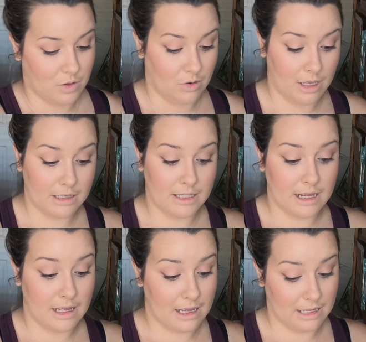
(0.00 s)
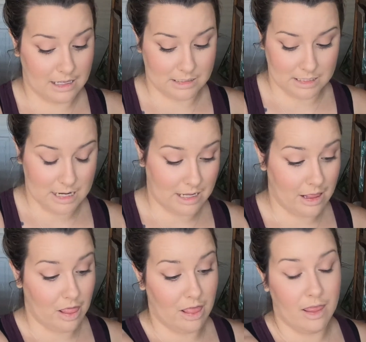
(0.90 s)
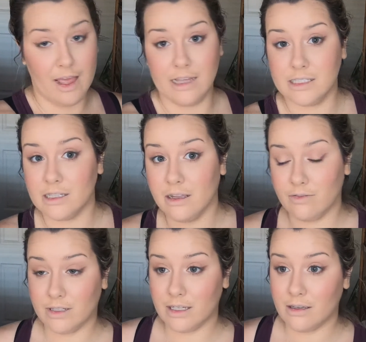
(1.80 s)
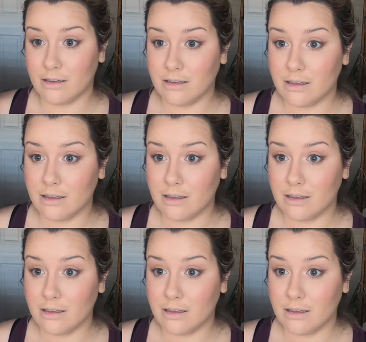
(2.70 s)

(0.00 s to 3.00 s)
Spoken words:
You can't deny it. I can't deny it. That's lovely.